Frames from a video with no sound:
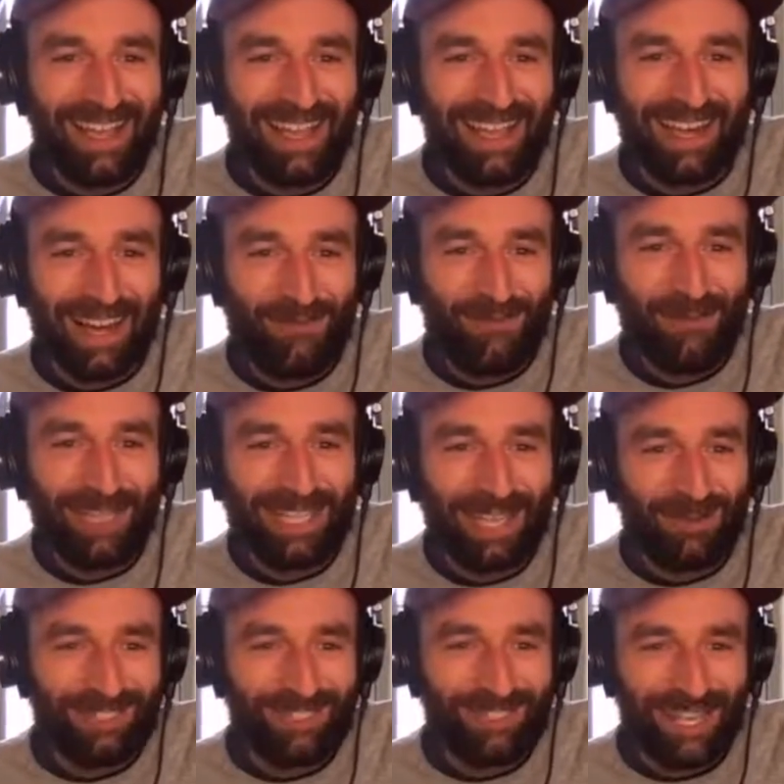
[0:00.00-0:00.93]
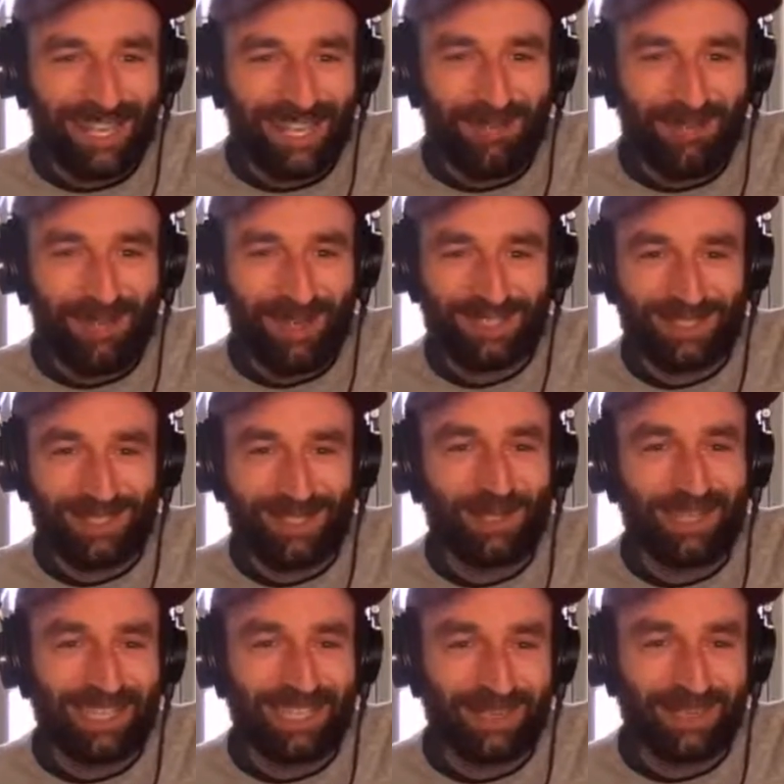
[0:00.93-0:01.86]
And everything I was talking about is
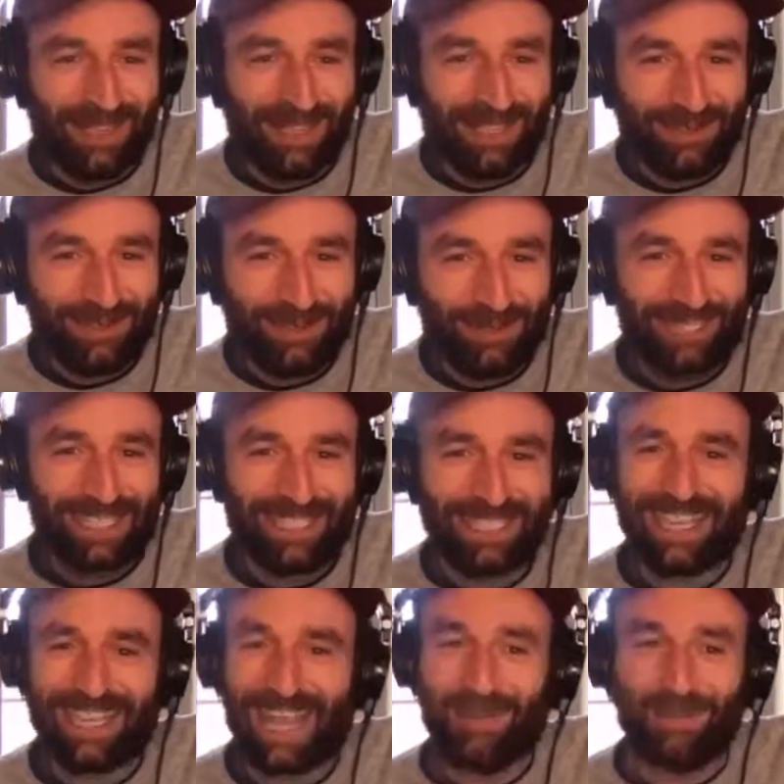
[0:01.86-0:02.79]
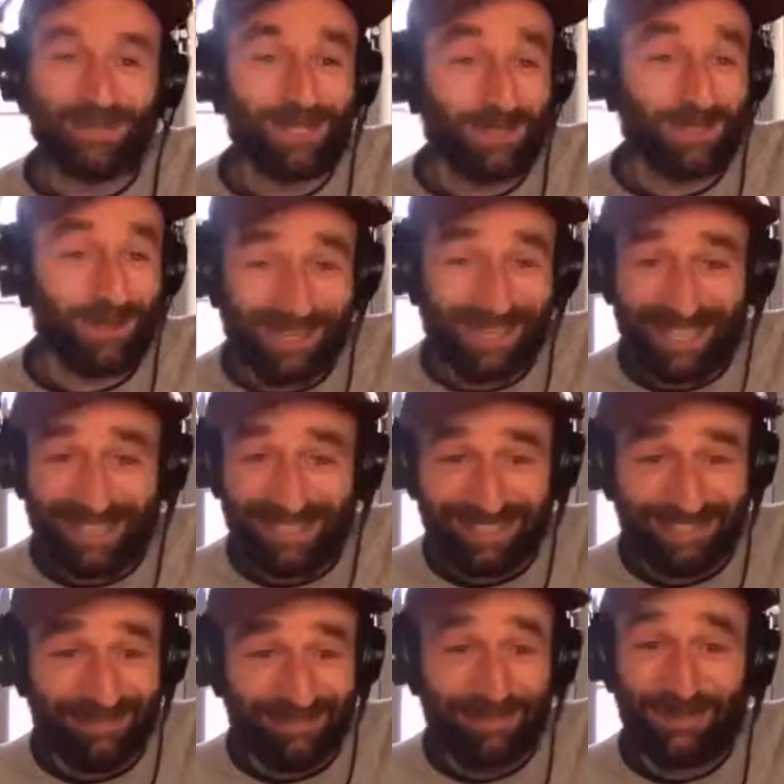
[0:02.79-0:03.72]
new and innovative. She was like, I was doing that
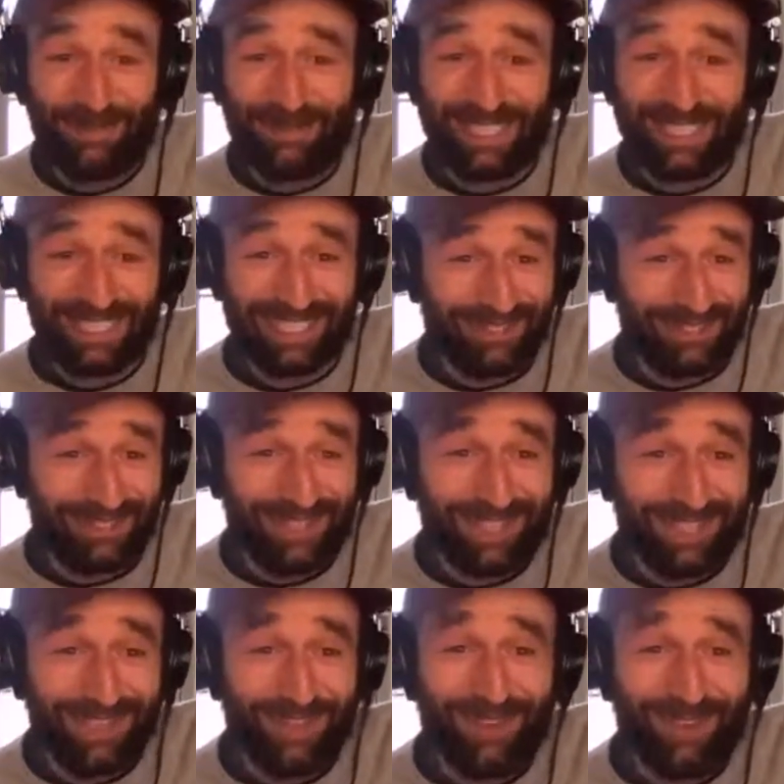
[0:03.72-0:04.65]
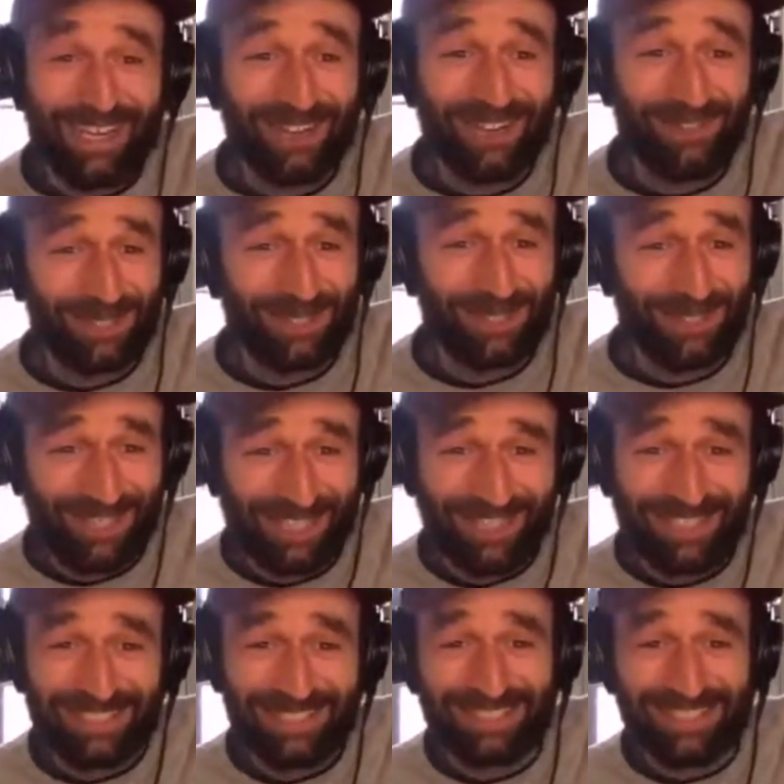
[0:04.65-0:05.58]
15 years ago, and I was doing it
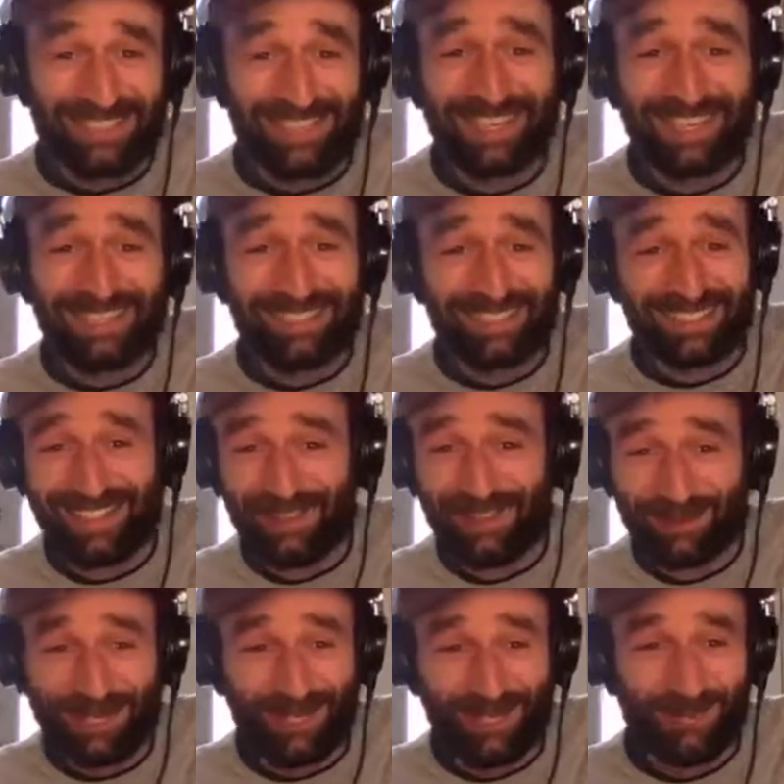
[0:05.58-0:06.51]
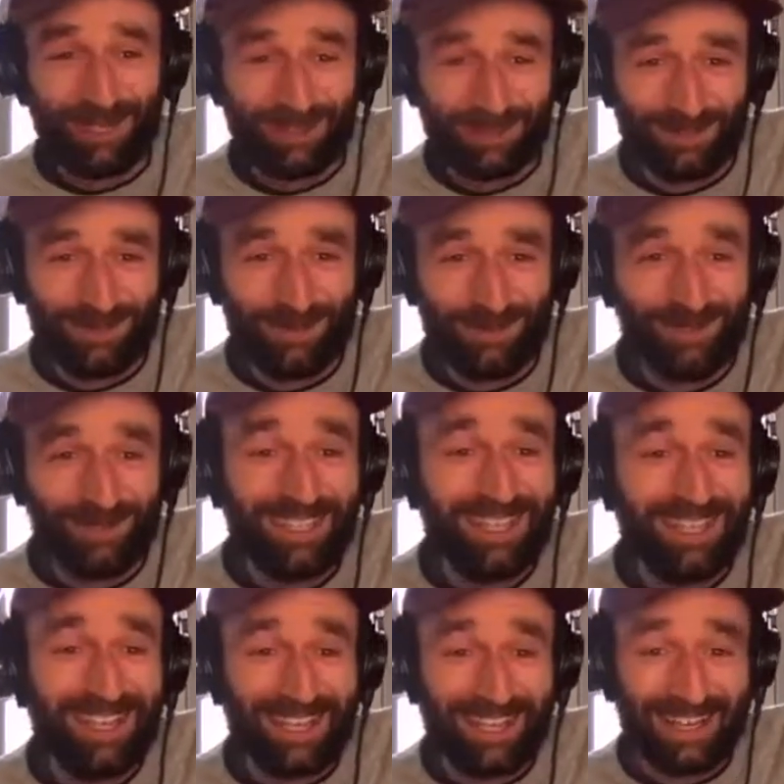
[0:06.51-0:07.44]
in SSIS, and I don't care about your tool.
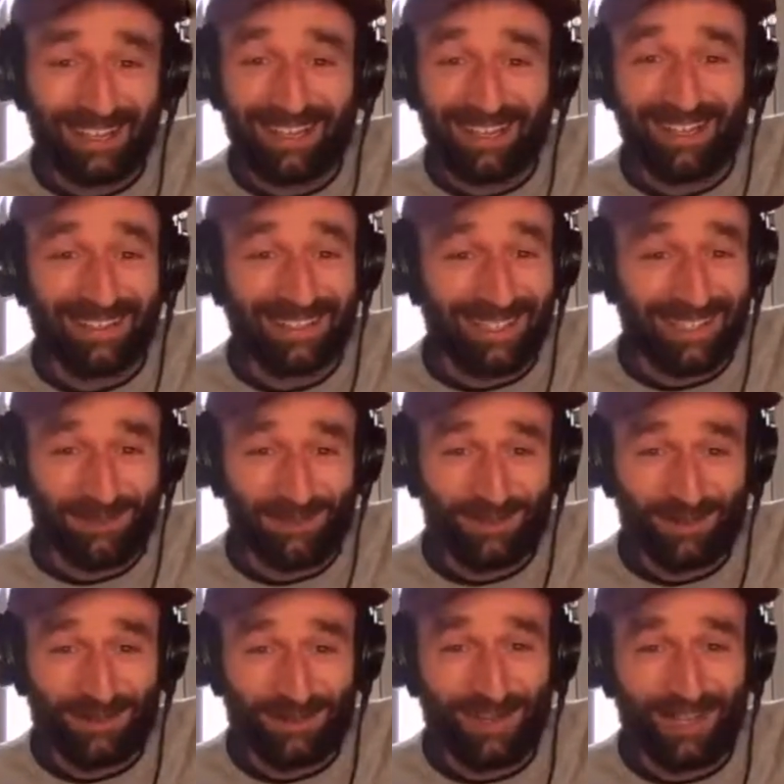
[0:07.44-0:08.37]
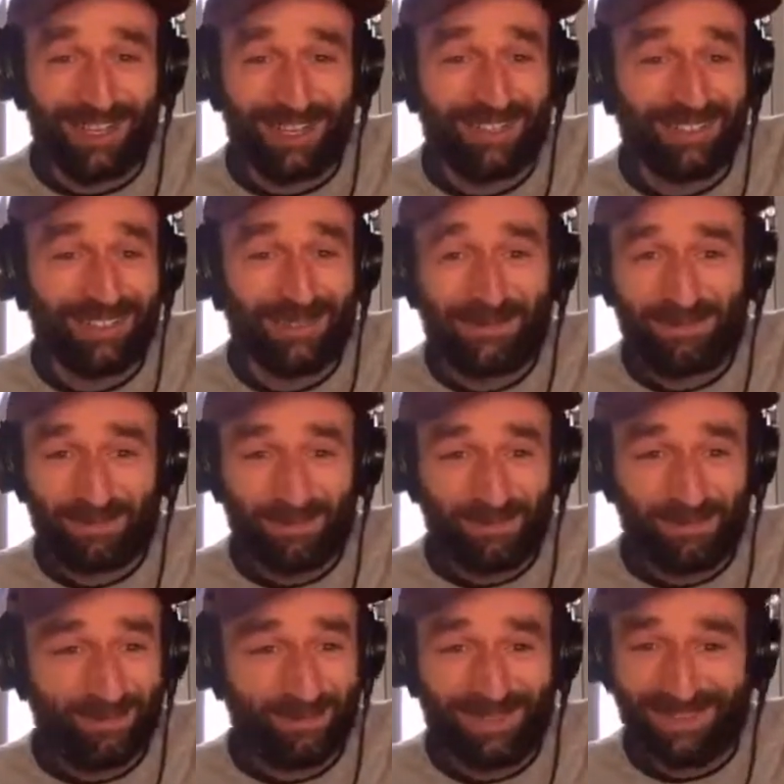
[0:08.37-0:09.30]
And I thought that's really fair.
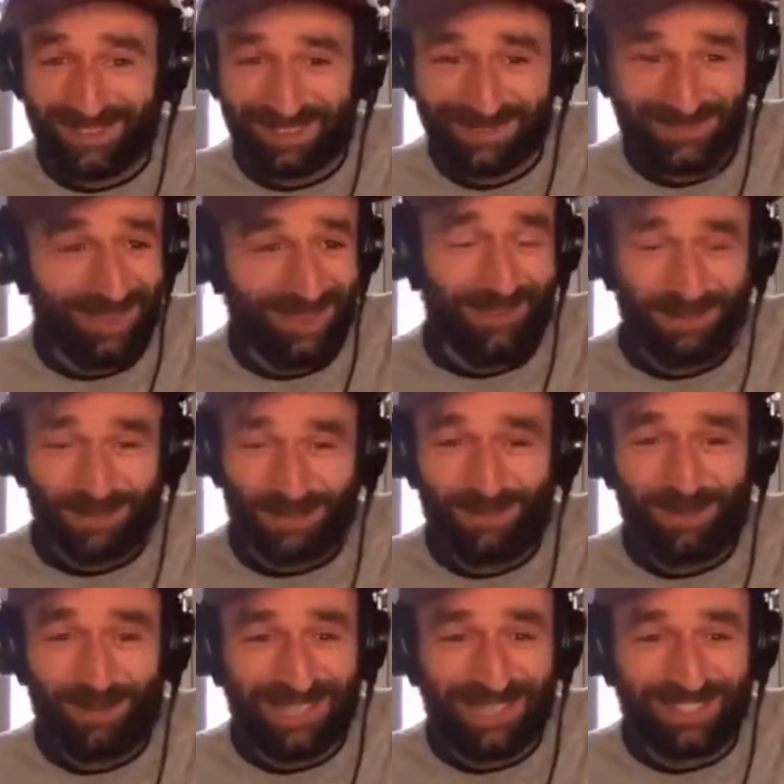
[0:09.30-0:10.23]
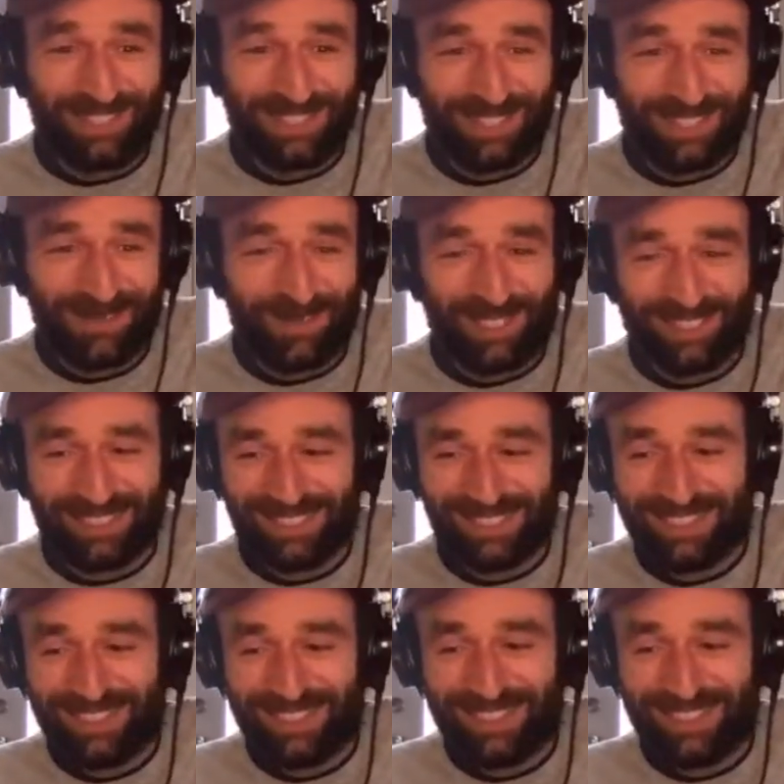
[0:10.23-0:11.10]
I respect your experiences.